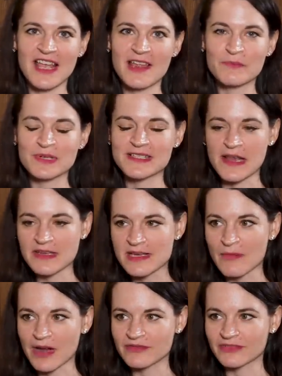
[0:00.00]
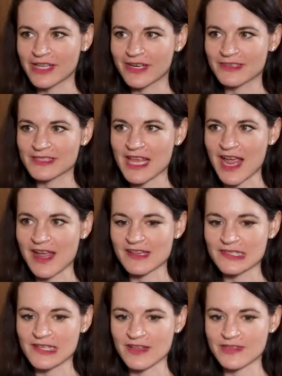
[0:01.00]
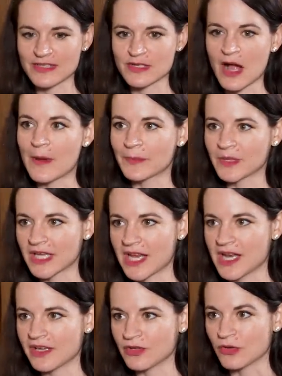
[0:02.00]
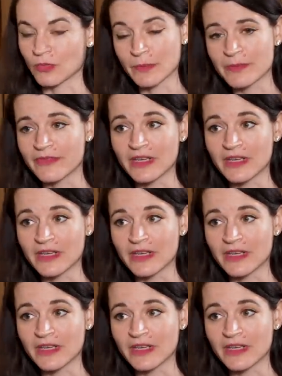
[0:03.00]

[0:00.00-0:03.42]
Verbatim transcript: and presenting Mind Flayers as this complicated group of